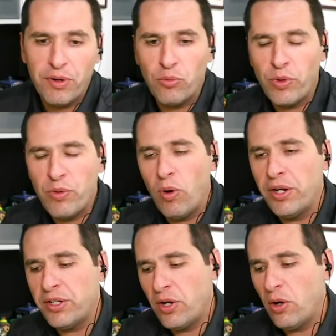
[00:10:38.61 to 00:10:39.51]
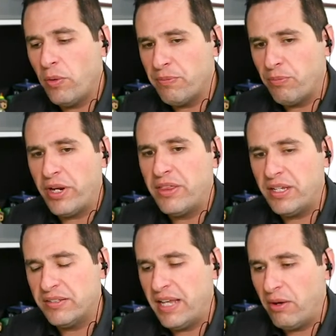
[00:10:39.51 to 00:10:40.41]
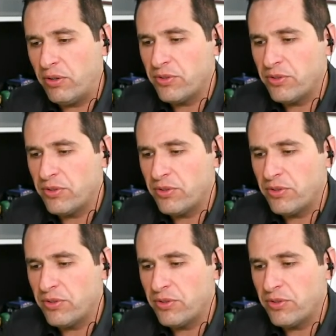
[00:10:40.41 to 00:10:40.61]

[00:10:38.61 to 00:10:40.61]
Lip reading: but we want to go and break things down